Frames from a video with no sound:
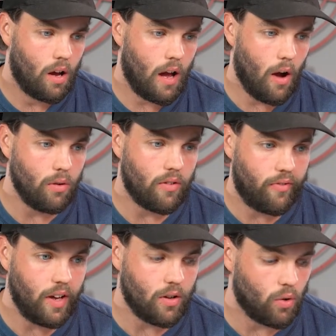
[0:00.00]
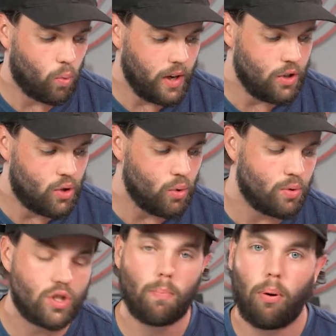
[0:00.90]
in the field, we do
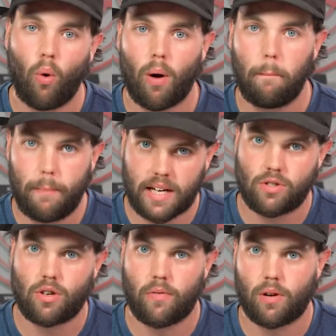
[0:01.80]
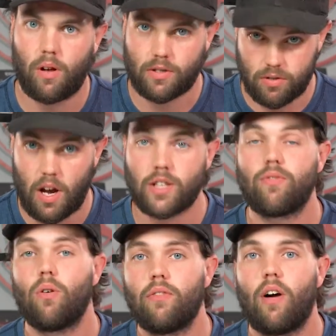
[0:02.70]
support mixed server clusters, us
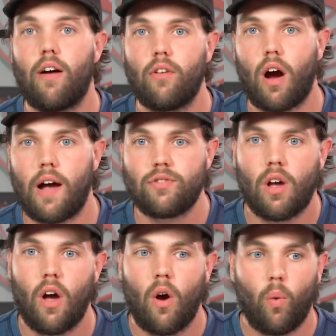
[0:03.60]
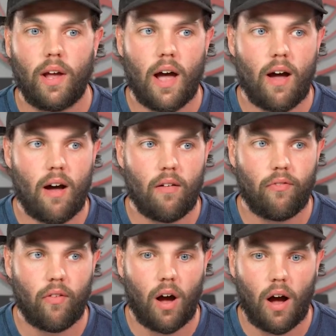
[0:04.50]
45 drives. We have
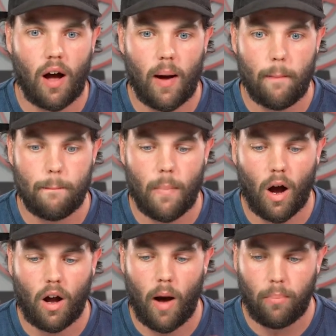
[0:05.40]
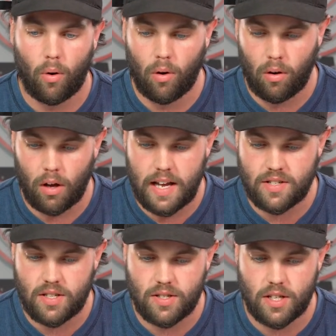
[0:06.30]
a couple
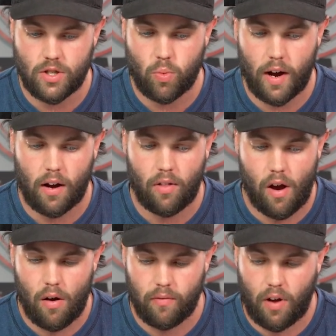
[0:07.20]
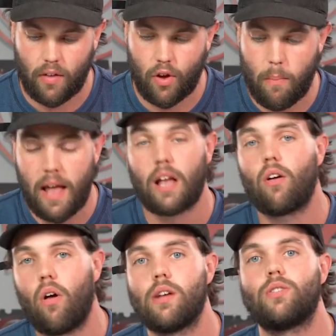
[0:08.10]
instances where they've got their main
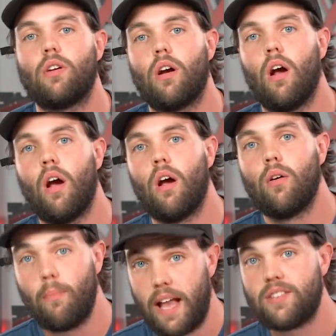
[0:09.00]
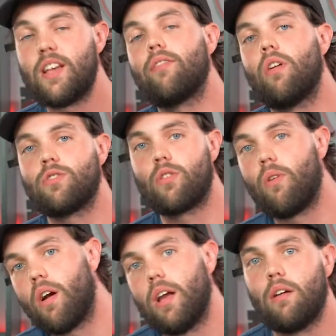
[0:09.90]
Ceph cluster
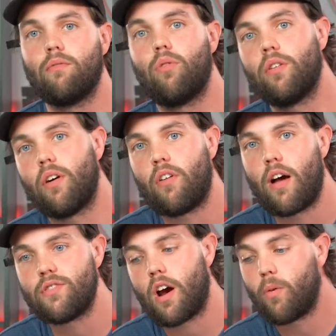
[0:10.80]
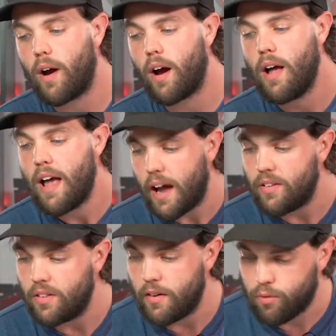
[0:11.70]
running 45 drives hardware, and
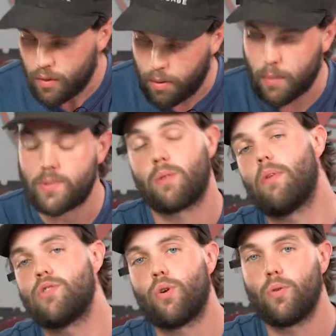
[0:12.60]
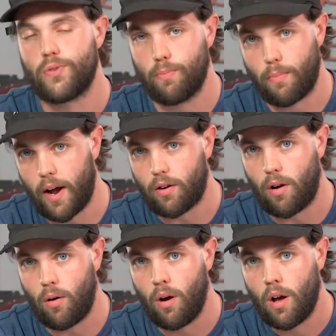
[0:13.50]
then they've repurposed a bunch of old Supermicro